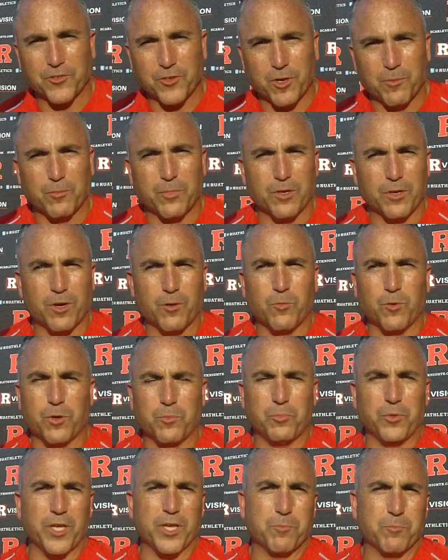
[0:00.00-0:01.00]
I saw him on
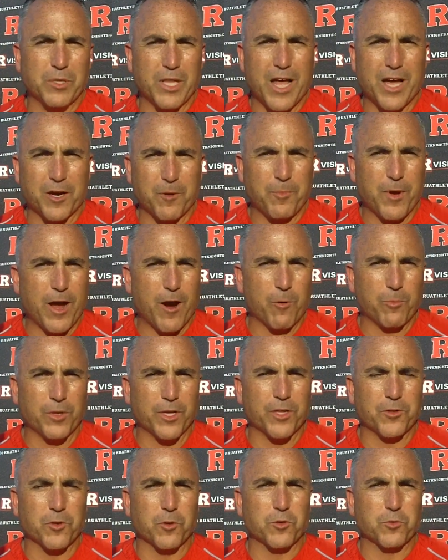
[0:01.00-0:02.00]
one play block a power
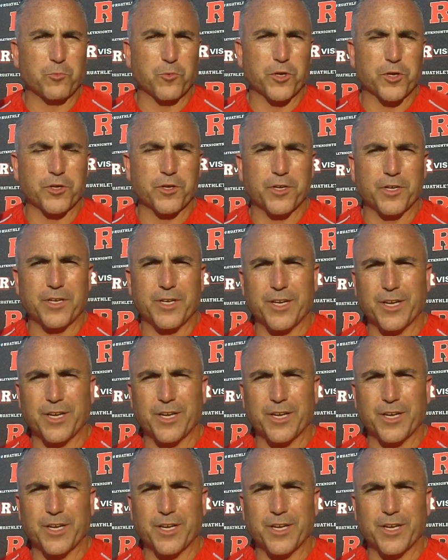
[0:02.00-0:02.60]
play that I thought was pretty good,